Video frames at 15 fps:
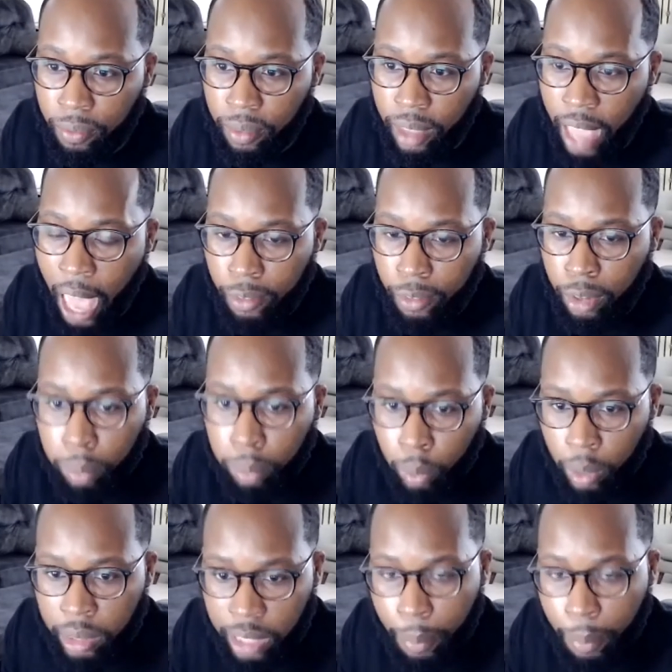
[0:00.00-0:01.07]
having
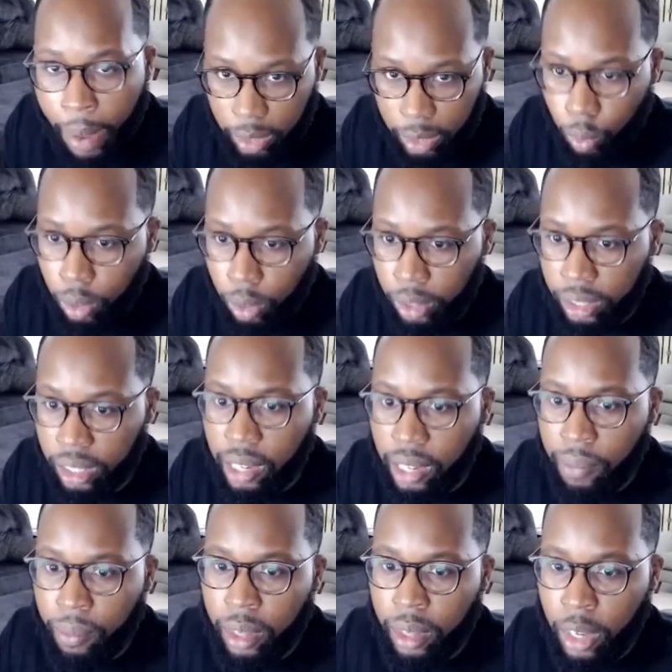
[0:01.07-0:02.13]
employees come back to work
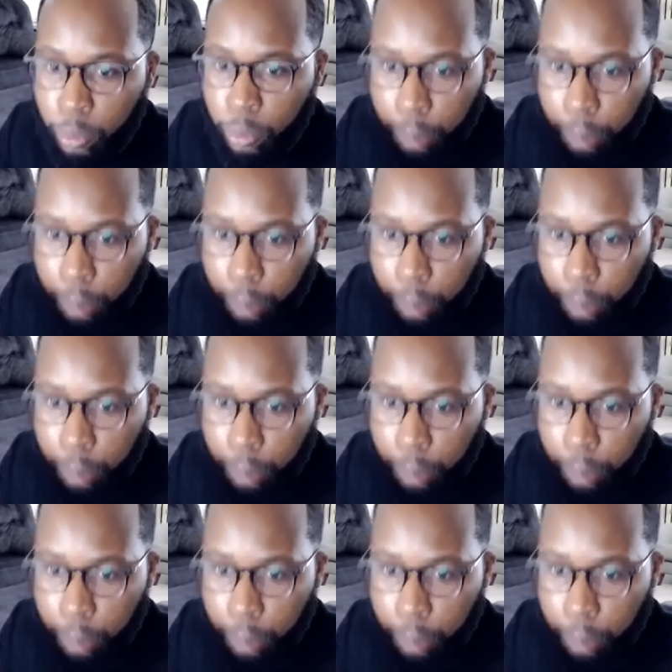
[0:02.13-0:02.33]
is